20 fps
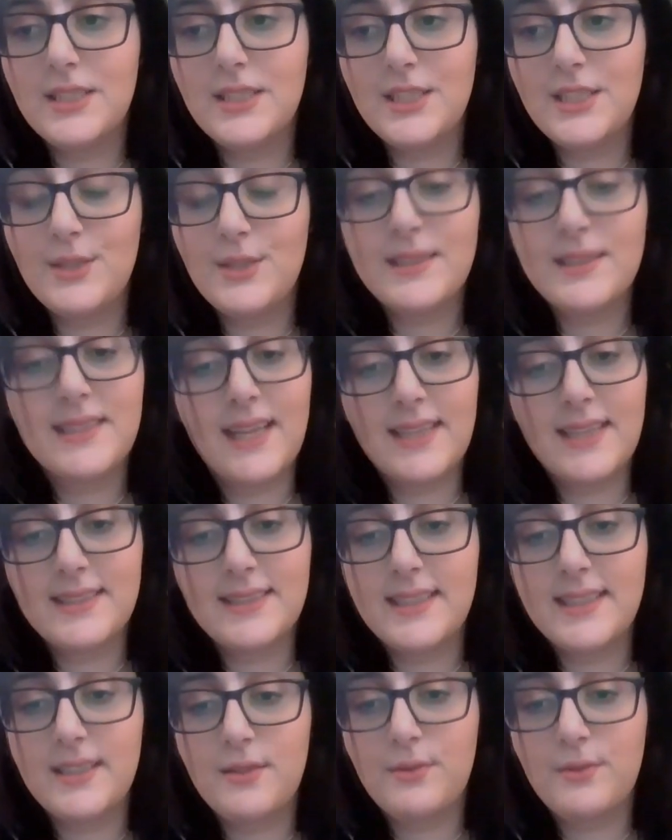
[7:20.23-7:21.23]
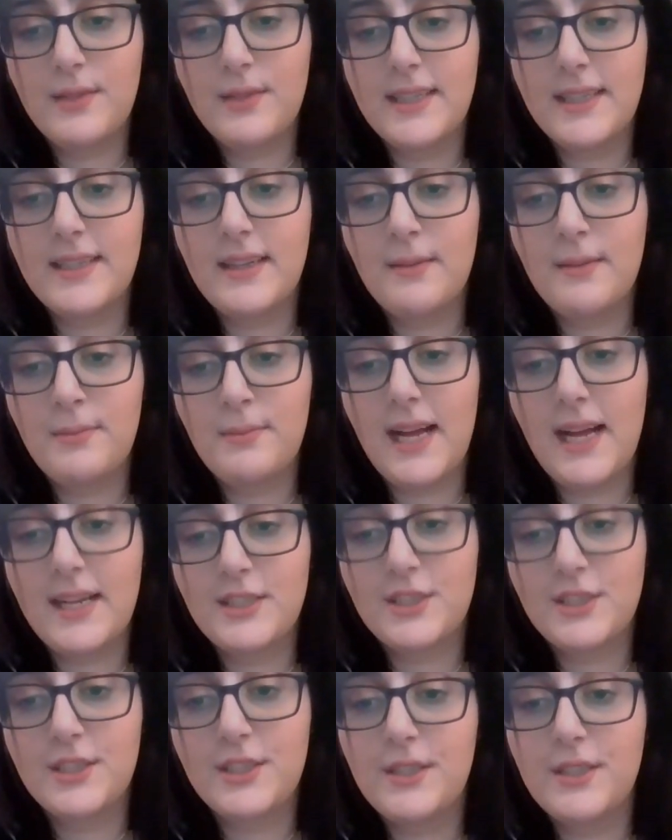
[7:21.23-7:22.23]
She was last seen wearing a
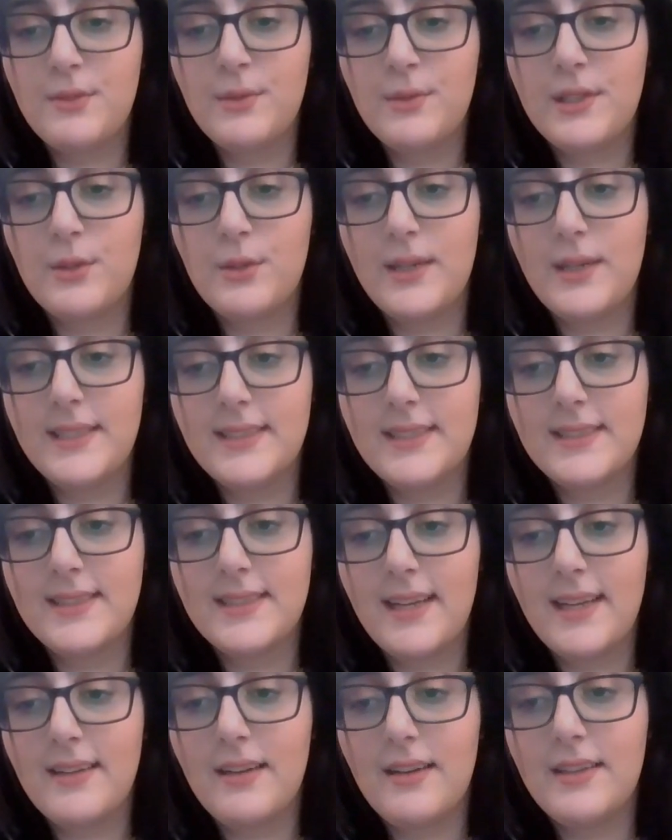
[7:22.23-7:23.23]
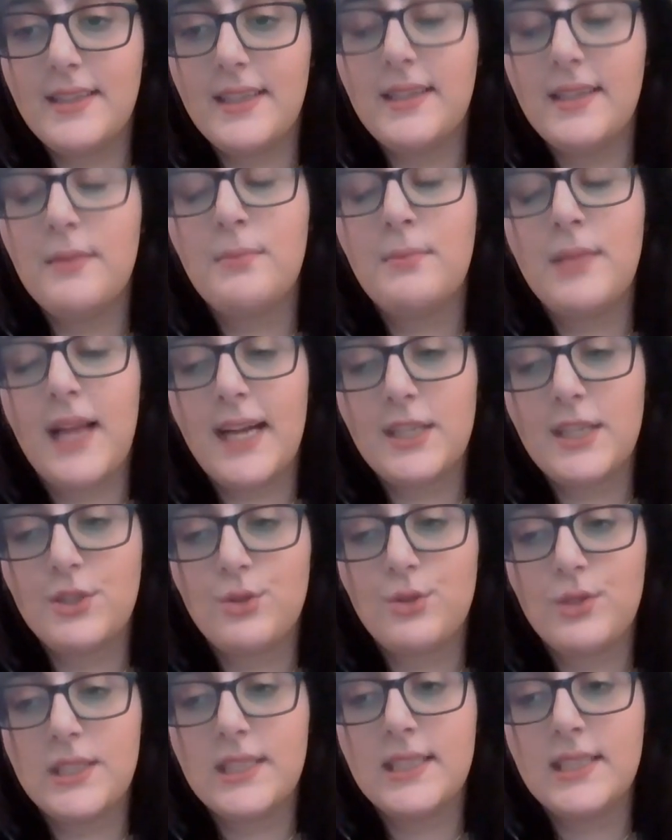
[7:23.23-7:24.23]
black shirt with a white design on it, black
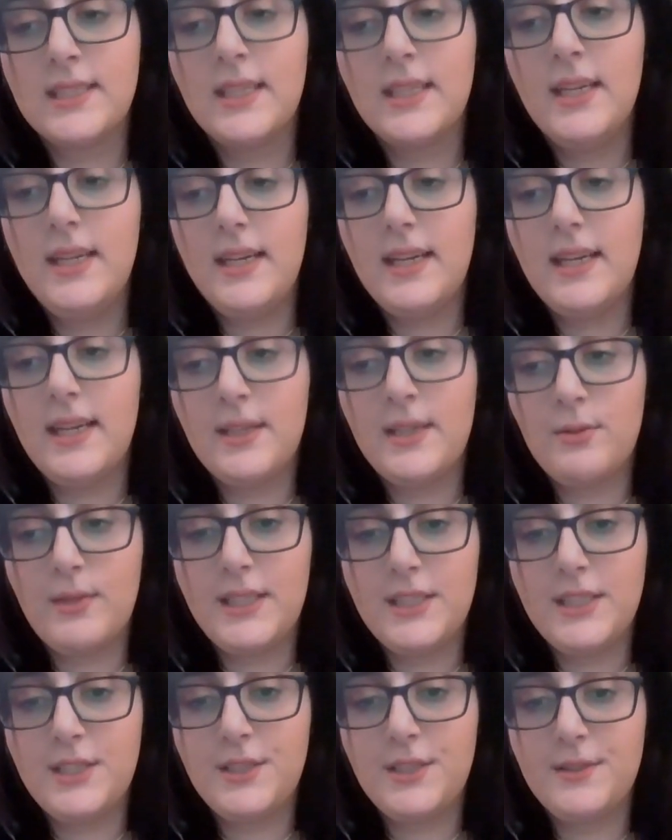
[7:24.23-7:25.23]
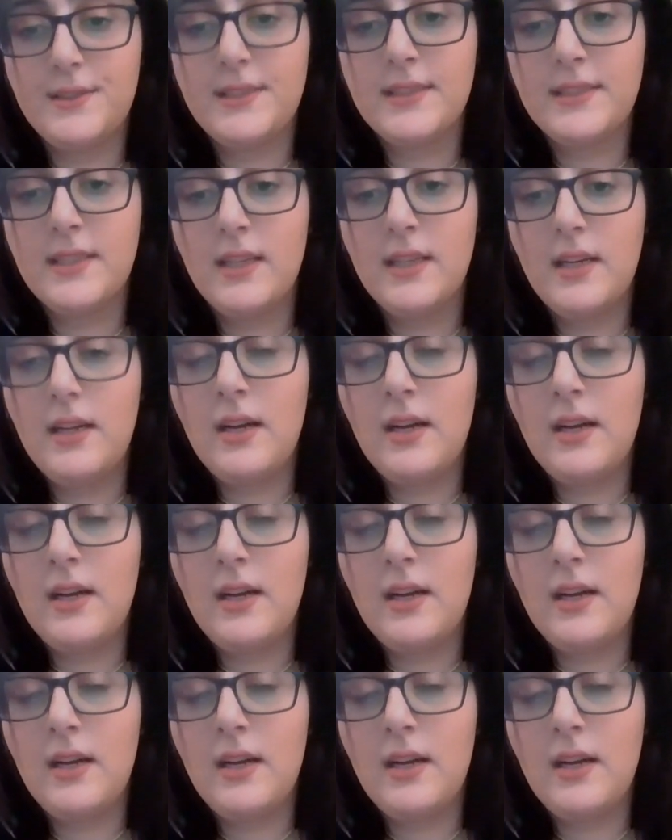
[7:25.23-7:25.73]
shorts, and white shoes.